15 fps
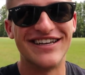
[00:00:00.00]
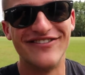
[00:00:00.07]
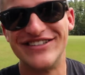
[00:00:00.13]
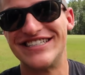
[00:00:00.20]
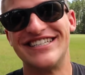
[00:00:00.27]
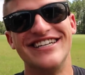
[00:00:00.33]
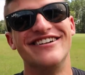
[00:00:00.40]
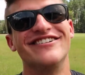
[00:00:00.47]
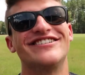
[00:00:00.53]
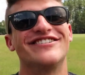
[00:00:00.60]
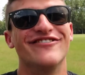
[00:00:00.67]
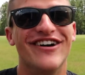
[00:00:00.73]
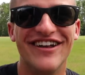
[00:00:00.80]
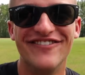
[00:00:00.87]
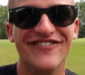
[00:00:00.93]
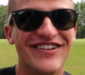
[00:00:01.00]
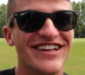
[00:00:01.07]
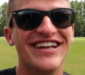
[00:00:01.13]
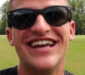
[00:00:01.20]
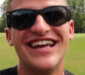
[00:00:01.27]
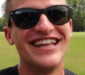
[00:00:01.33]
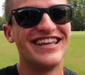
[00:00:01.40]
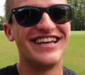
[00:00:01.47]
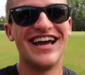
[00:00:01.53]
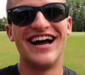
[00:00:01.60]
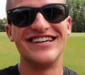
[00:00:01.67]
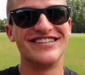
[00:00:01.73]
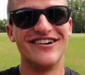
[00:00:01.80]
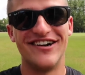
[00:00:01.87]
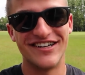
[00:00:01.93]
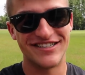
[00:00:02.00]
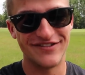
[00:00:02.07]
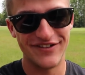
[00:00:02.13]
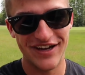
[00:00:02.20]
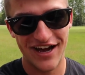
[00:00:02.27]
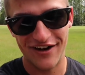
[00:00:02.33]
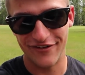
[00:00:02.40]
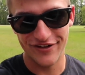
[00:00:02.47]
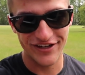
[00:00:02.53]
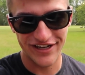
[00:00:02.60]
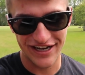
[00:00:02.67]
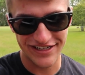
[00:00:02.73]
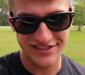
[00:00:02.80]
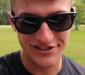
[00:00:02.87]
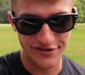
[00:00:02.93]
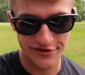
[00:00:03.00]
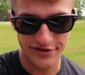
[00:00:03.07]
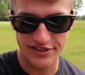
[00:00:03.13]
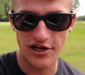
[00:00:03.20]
I'm just sitting here sweating, but the guy's an awesome guy, really nice dude.